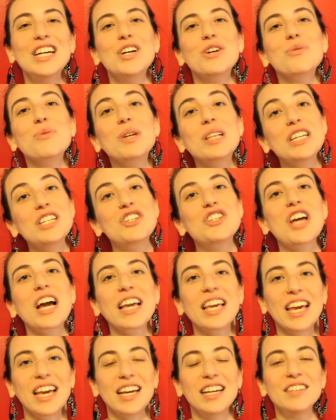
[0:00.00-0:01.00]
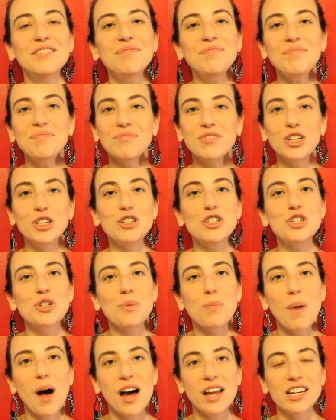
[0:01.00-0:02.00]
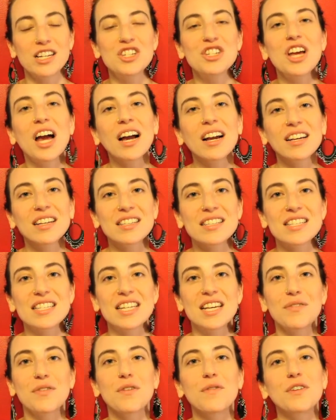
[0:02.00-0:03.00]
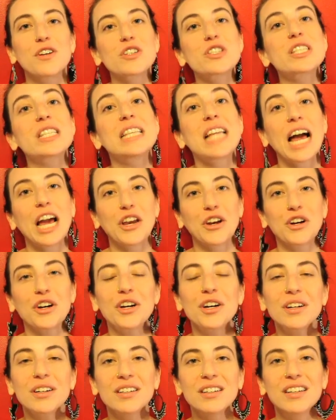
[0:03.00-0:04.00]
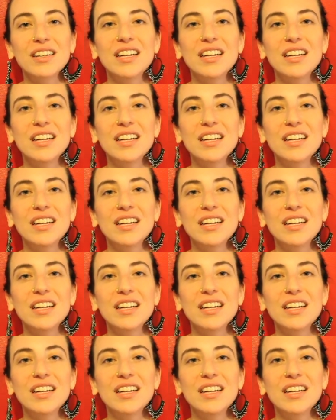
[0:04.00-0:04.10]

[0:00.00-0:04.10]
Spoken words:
Really check in. You can do a body check and see if it feels lighter,